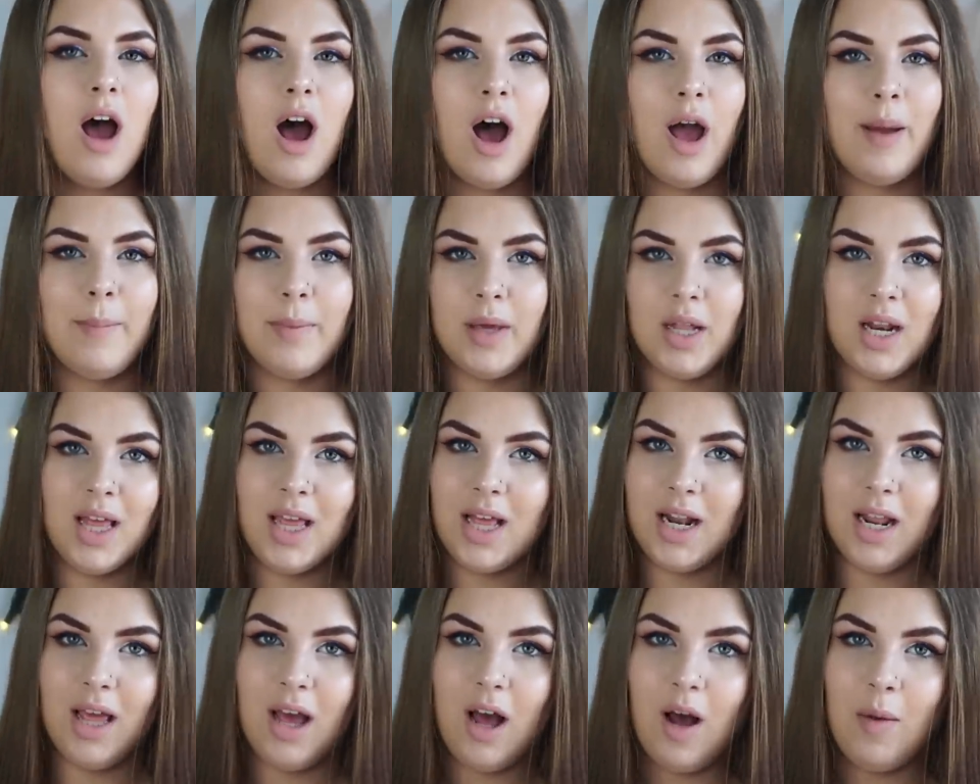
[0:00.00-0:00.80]
I'm going to
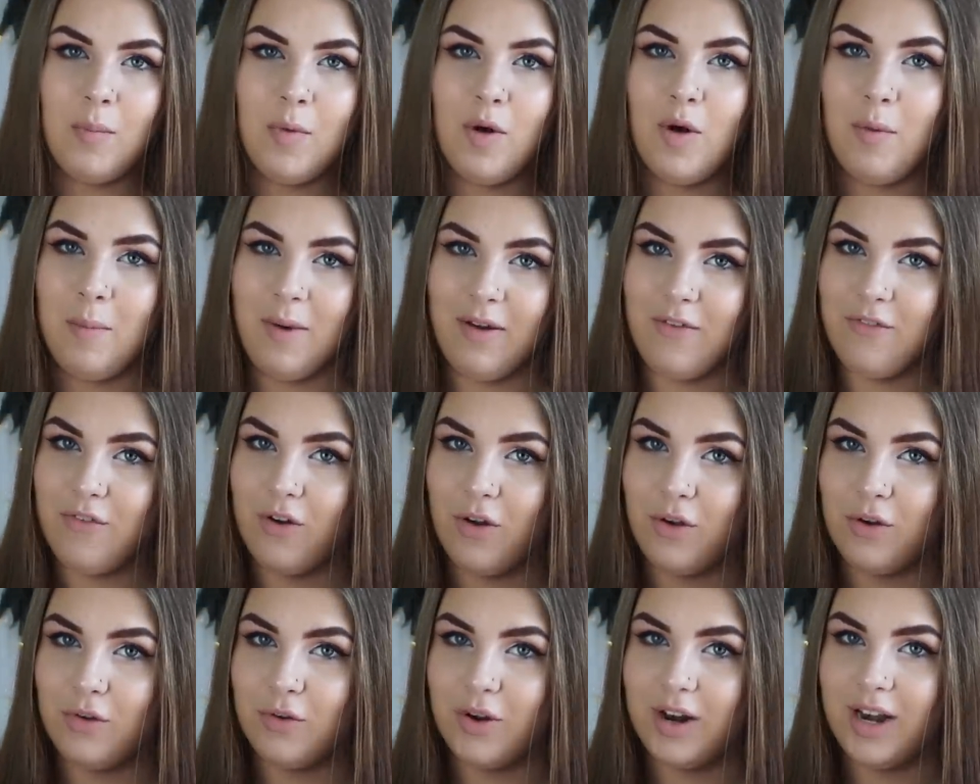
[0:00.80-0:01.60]
get it up on my
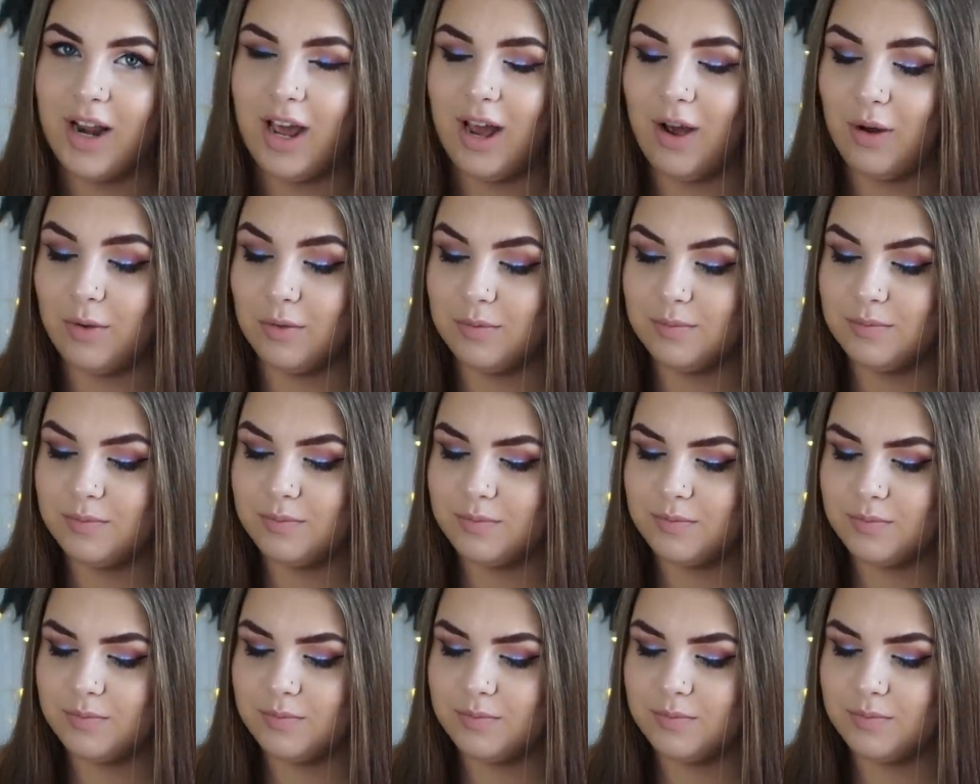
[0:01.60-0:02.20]
phone right now.